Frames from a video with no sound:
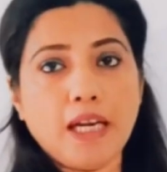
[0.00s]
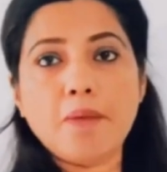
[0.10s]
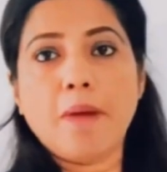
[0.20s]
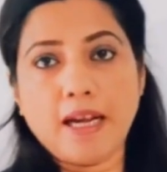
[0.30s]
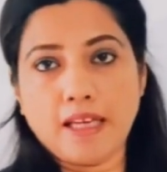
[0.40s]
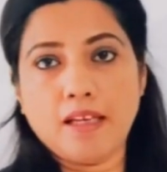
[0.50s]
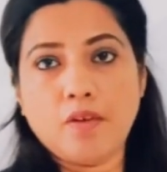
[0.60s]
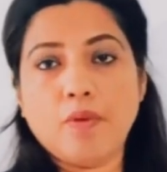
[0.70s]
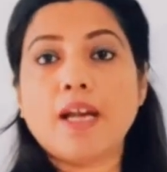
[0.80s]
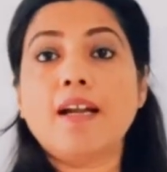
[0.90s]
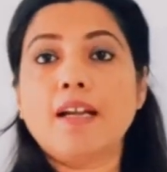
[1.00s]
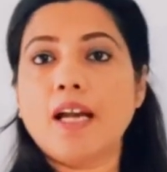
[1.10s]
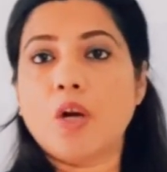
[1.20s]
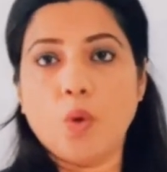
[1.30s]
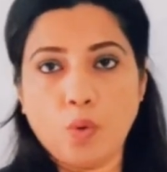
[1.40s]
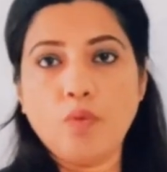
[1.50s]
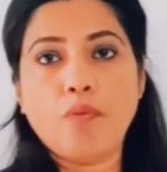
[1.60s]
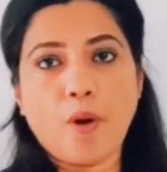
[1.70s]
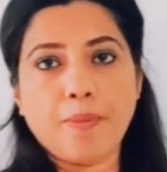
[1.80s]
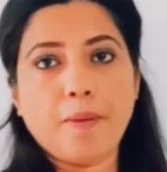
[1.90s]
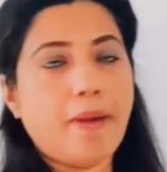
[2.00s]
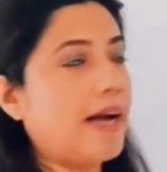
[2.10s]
need money, we can take loan from the